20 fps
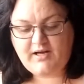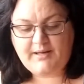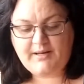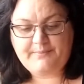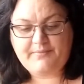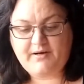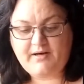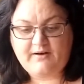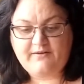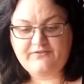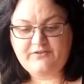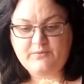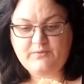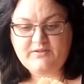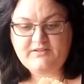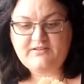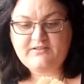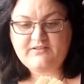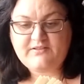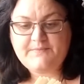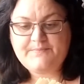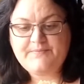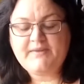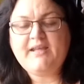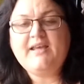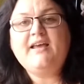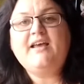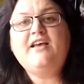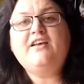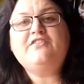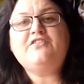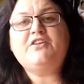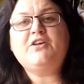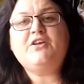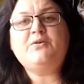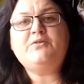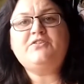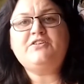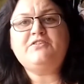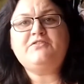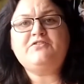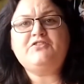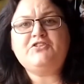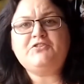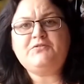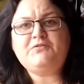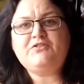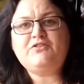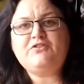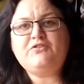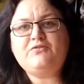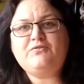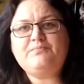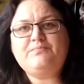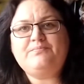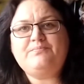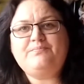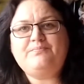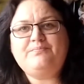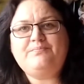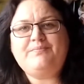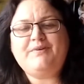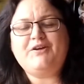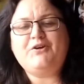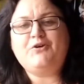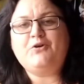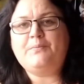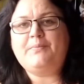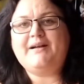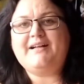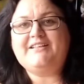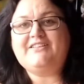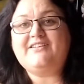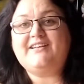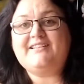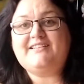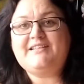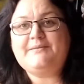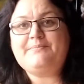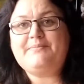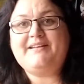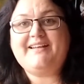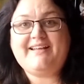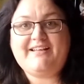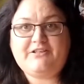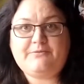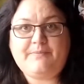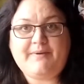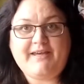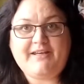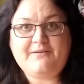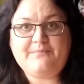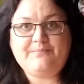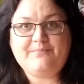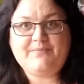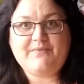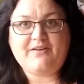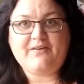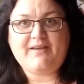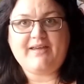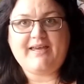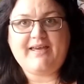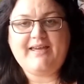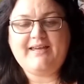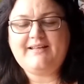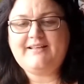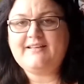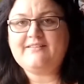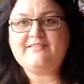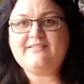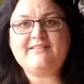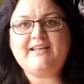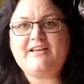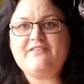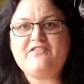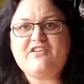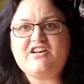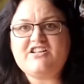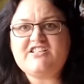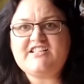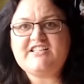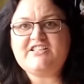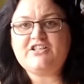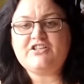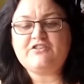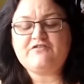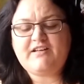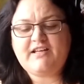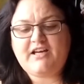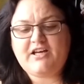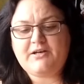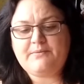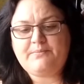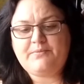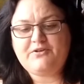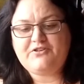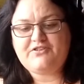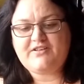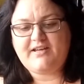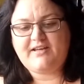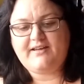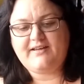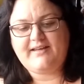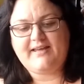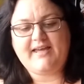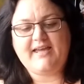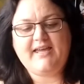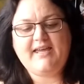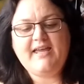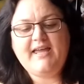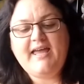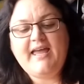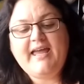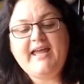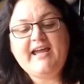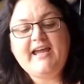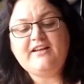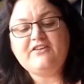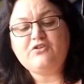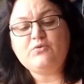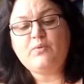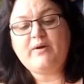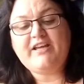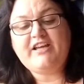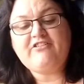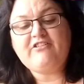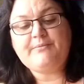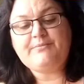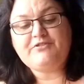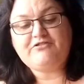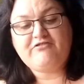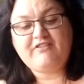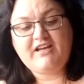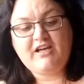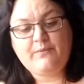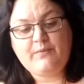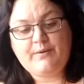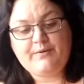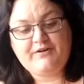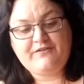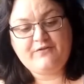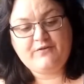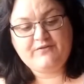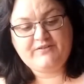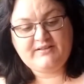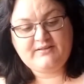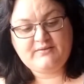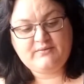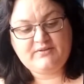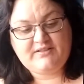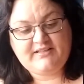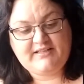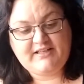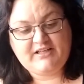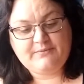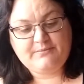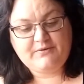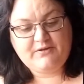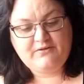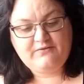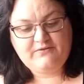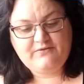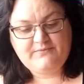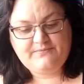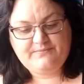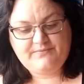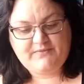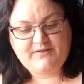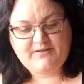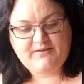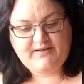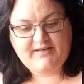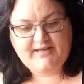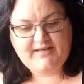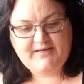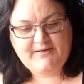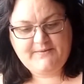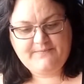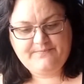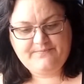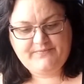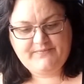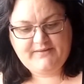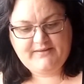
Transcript: up afterwards. So she's just been caught by this guy sleeping in his bed. Okay, he doesn't take advantage, he doesn't really kind of push it, okay? He doesn't wake her up straight away, which I thought was a dick move, okay?